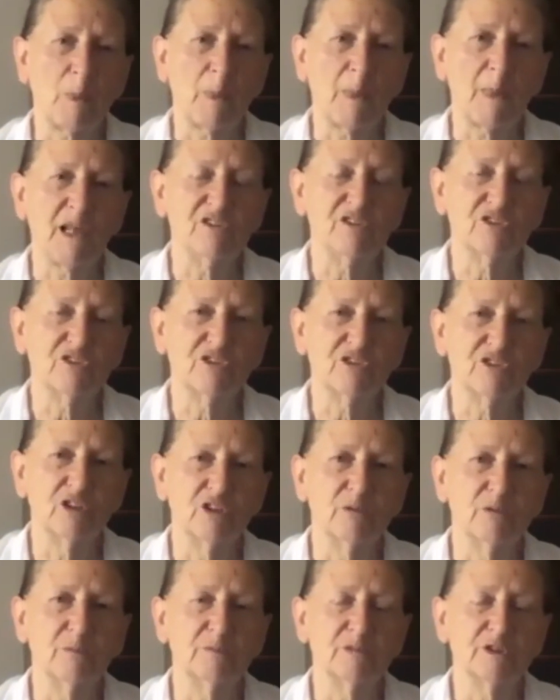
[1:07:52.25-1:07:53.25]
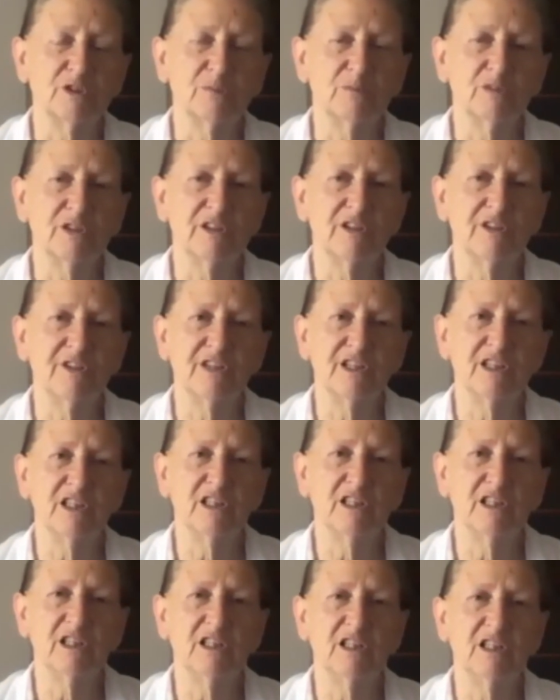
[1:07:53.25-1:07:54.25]
It stopped with
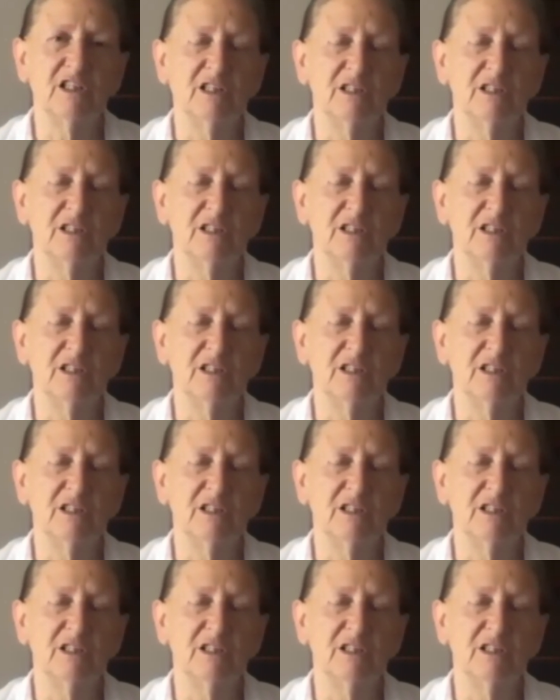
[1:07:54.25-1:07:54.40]
the